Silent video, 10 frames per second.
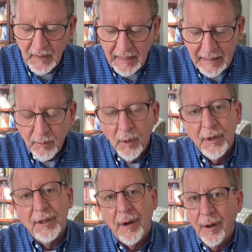And he wrote
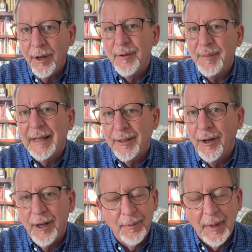a column by
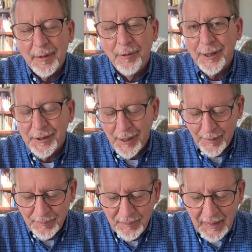column, I mean, what a
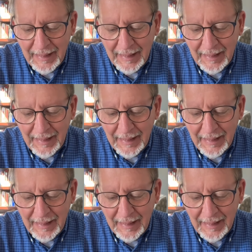job,